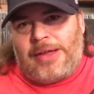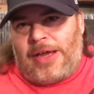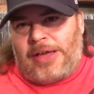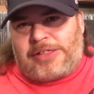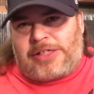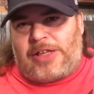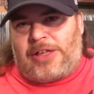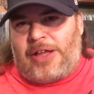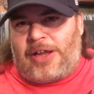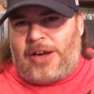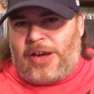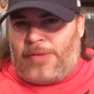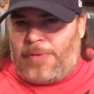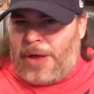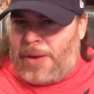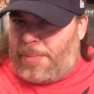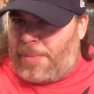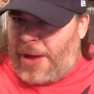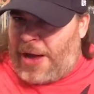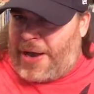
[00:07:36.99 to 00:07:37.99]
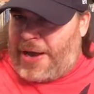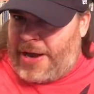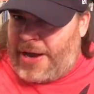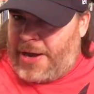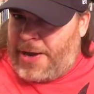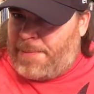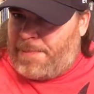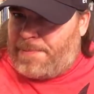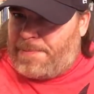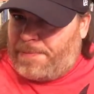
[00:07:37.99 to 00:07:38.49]
It's a little bit muddy,
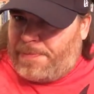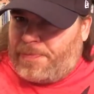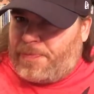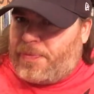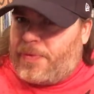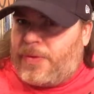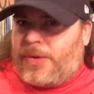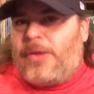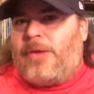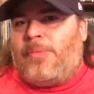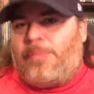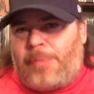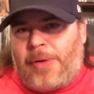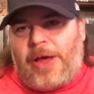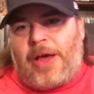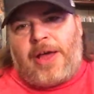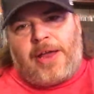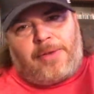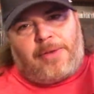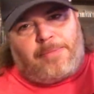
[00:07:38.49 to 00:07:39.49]
but